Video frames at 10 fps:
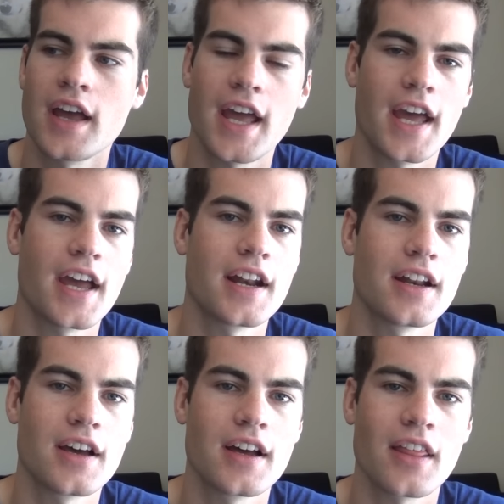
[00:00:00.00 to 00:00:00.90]

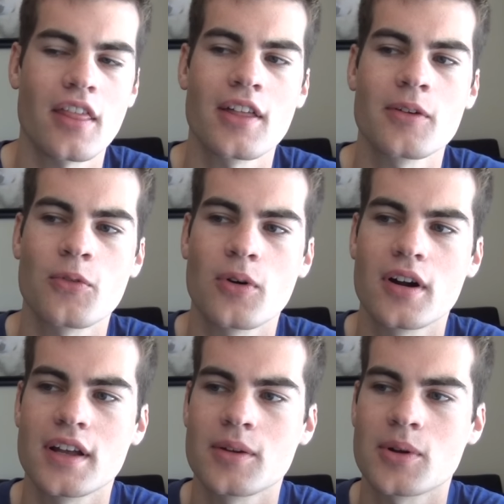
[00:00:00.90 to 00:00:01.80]
and uh,
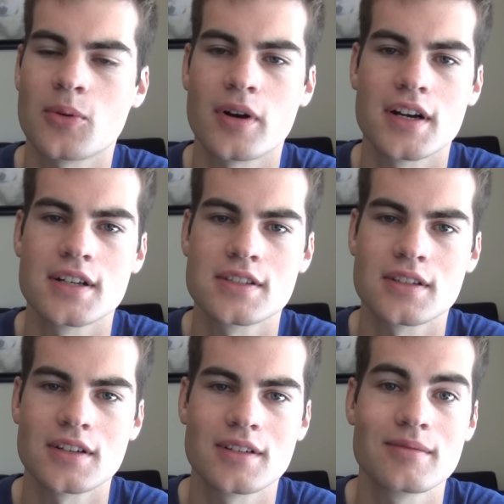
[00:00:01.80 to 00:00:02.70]
therefore it requires
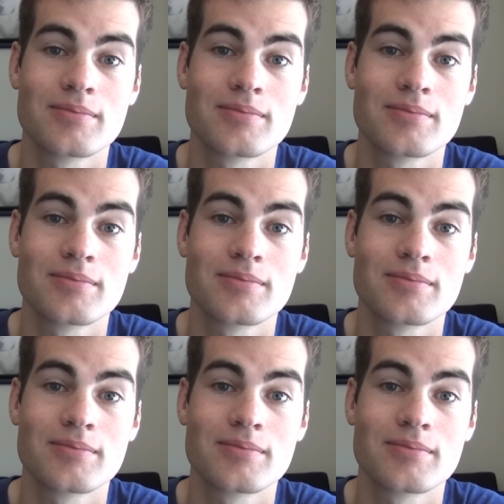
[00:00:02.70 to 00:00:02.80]
uh,